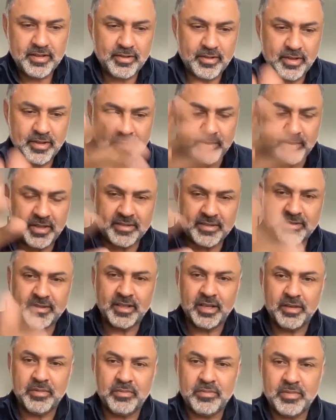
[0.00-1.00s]
keep that
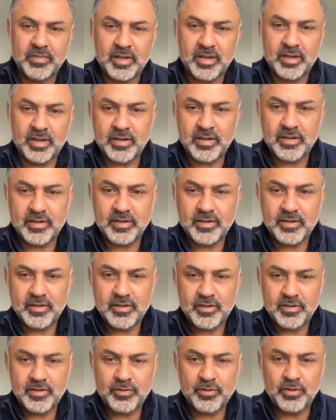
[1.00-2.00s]
same
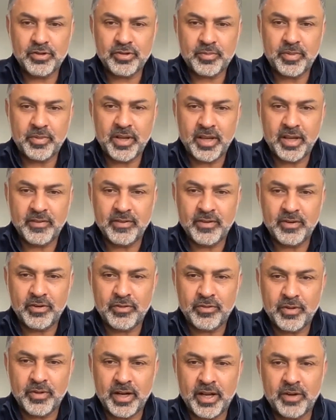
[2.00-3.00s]
foolish behavior
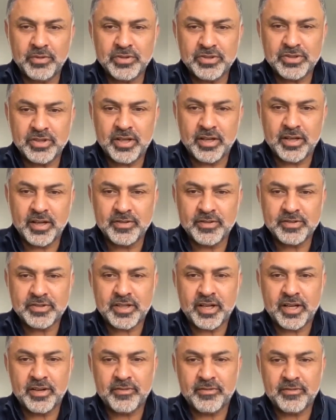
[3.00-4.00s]
of when I was young. I was
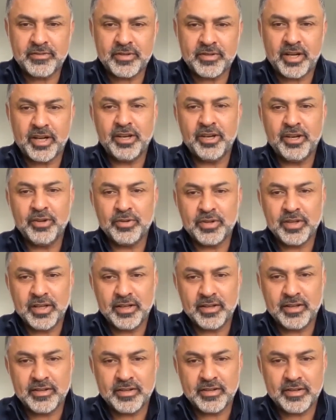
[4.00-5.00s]
tried new
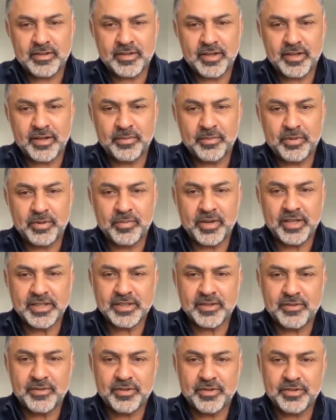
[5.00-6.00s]
things and try to put
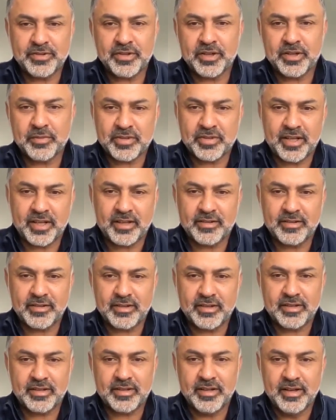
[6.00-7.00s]
myself into
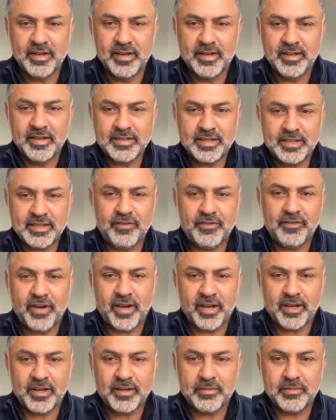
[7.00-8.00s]
circumstances and see if
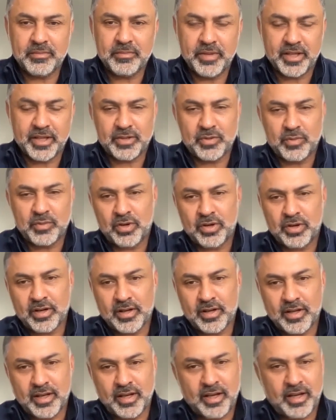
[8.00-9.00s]
I can make them
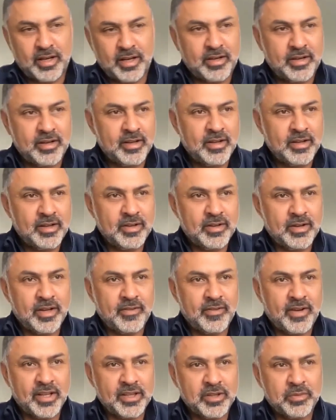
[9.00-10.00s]
work. And
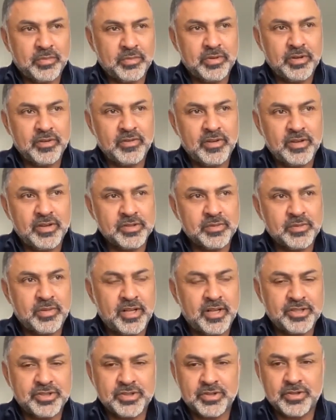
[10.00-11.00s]
I've had the privilege and
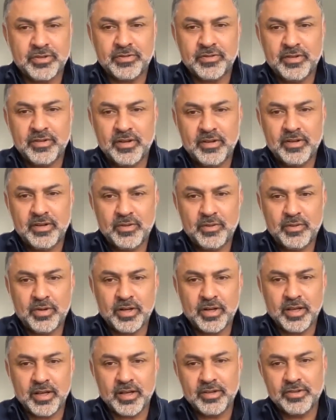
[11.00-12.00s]
pleasure of
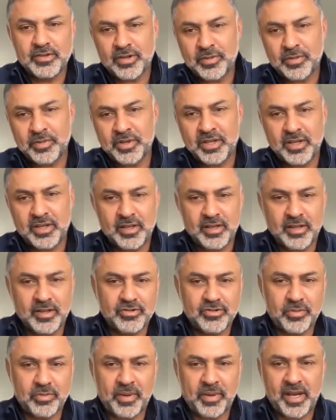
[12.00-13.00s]
working in Germany,
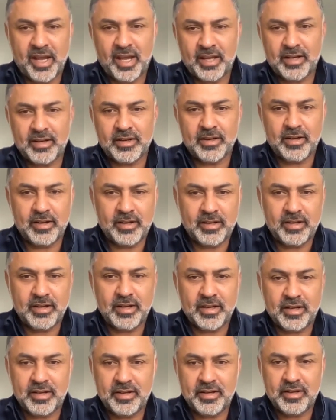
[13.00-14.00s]
in Japan, in
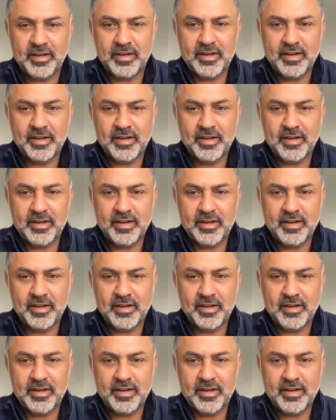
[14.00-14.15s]
India,